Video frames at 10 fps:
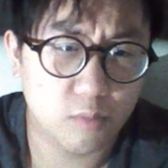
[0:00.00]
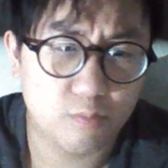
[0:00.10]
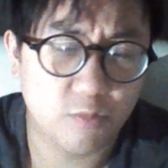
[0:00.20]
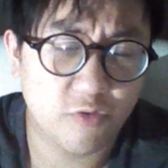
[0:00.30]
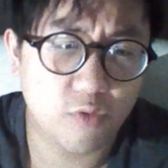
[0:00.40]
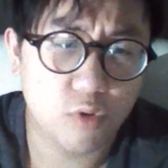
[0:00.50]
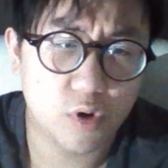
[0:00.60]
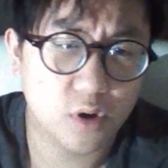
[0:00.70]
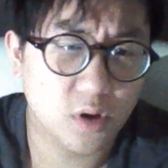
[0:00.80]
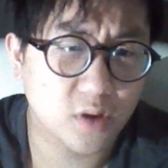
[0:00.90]

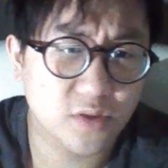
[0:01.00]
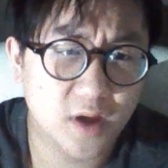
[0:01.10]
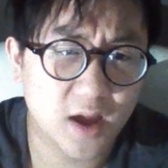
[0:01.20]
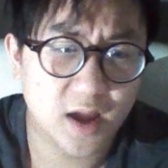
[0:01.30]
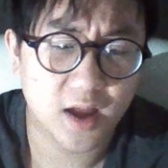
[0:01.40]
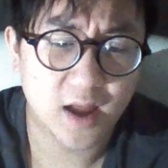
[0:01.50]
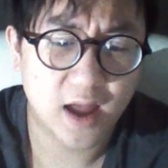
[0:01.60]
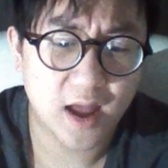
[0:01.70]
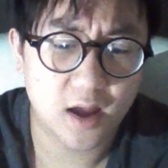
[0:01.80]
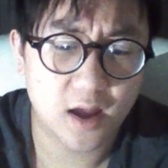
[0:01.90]
before the
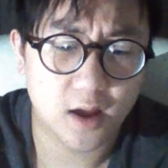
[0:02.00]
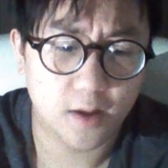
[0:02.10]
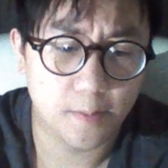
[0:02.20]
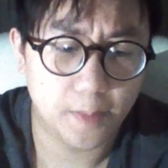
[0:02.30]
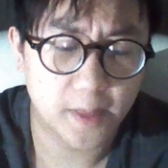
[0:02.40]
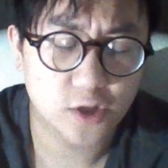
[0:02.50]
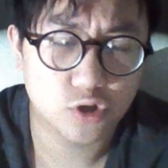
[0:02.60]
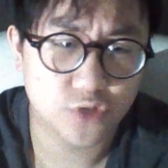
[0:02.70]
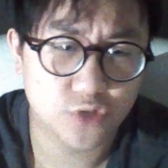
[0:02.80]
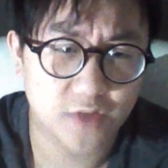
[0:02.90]
um,
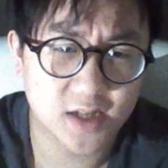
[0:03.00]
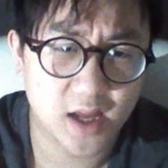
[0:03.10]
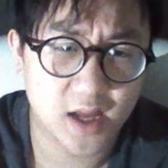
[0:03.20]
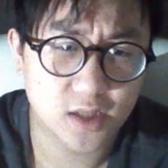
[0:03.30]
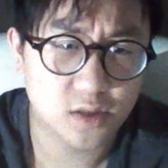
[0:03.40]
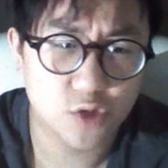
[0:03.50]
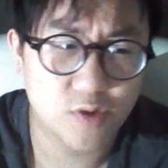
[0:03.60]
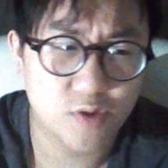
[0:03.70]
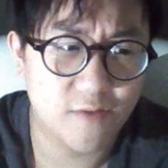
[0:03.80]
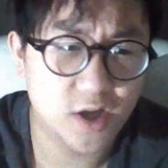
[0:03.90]
introduction of the internet,
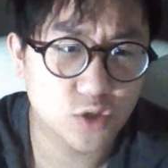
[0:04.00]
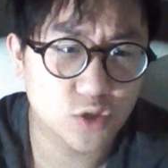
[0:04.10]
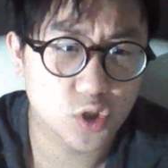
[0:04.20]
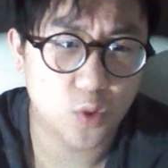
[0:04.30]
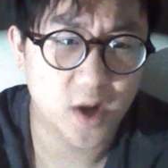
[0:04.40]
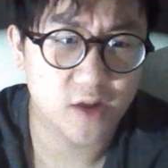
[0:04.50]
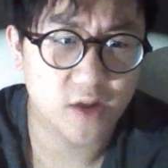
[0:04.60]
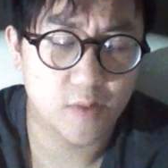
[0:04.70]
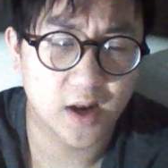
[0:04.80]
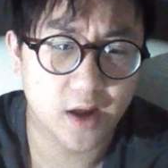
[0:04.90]
you never really saw a 20 year
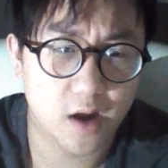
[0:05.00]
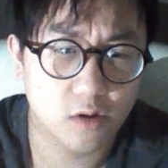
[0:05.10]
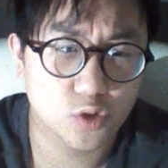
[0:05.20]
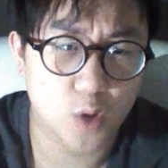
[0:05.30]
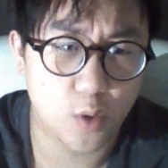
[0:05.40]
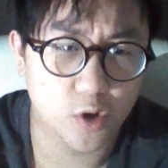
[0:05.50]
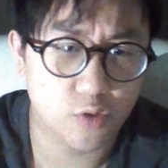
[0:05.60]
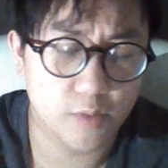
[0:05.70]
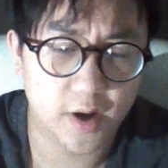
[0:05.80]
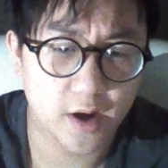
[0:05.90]
old millionaire, 21
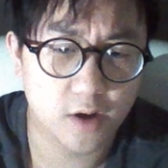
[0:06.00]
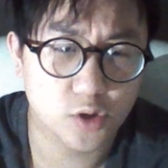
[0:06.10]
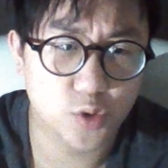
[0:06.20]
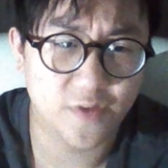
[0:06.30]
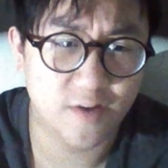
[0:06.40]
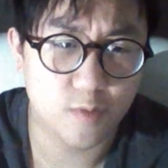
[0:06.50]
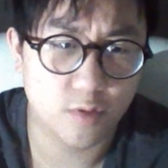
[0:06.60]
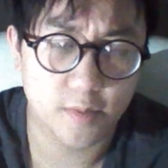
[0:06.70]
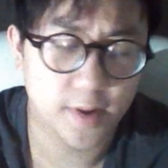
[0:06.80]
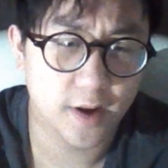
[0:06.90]
year old millionaire, 25 year
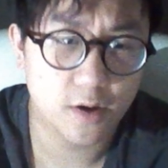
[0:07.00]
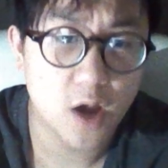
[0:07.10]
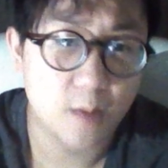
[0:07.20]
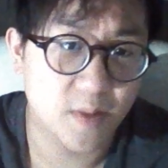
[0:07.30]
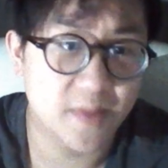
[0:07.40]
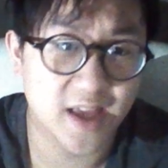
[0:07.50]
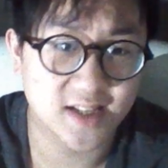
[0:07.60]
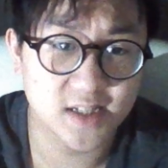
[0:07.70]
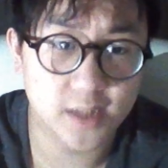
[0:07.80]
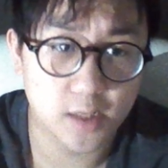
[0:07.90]
old millionaire. Maybe they
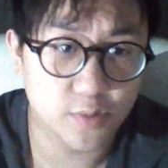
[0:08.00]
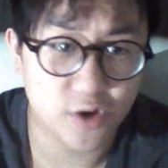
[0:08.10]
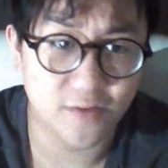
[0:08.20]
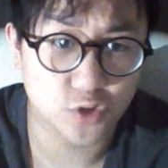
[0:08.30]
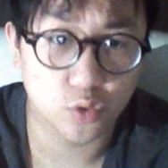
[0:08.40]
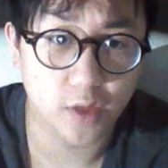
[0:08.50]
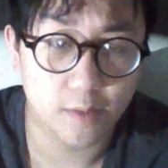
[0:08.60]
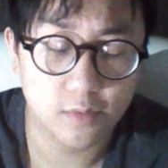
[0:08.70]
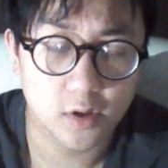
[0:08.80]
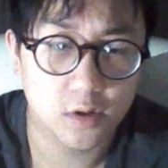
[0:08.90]
existed, but you never saw
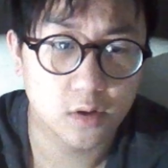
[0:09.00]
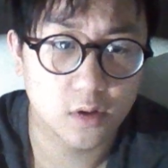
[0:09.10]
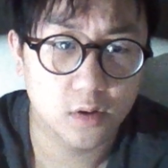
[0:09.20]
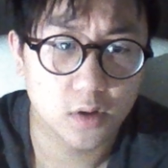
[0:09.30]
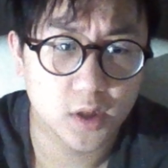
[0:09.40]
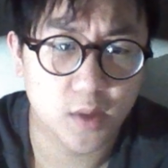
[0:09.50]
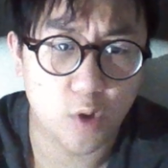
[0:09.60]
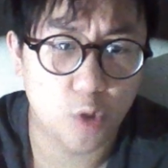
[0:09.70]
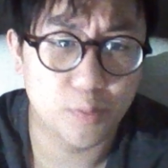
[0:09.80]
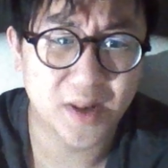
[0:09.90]
them. They
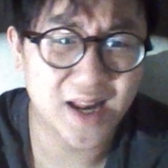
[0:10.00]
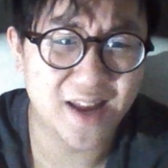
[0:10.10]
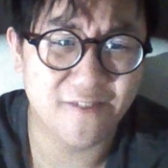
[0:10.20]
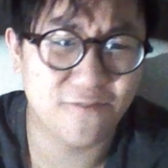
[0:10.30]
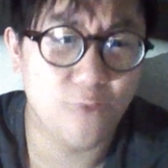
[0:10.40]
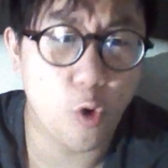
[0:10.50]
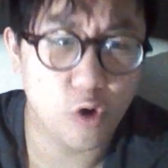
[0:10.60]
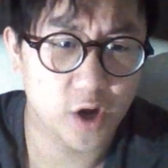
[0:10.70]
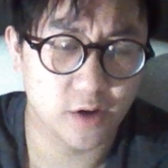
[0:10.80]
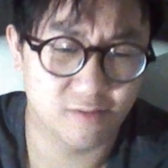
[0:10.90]
were completely
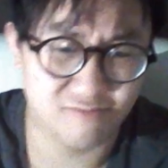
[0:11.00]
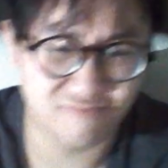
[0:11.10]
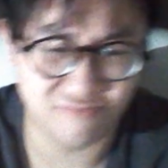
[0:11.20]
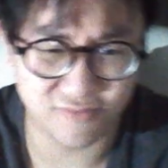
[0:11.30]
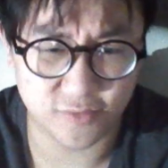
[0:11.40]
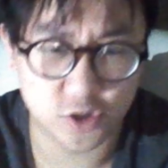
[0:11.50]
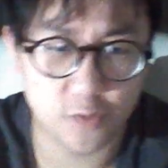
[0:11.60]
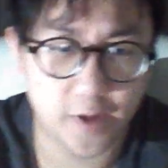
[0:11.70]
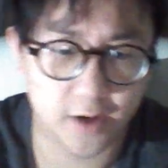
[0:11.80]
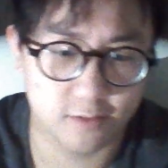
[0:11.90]
foreign
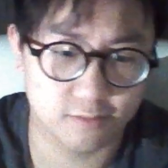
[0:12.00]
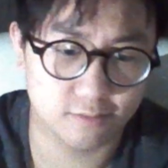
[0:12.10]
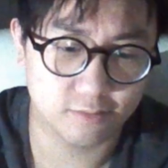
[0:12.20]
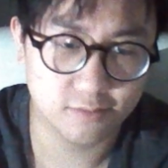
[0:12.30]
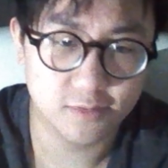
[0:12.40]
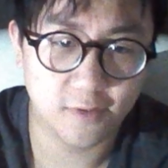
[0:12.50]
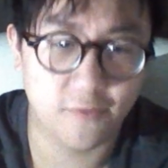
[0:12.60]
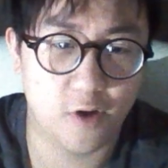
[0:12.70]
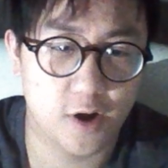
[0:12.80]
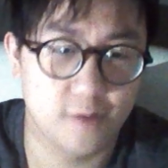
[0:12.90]
topic.
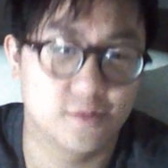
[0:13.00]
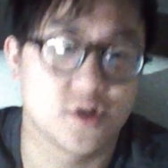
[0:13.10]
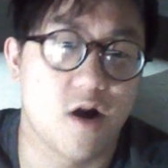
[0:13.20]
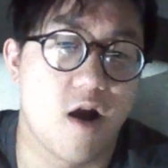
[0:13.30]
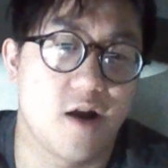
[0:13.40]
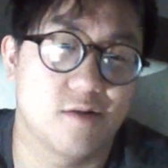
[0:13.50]
I am sorry.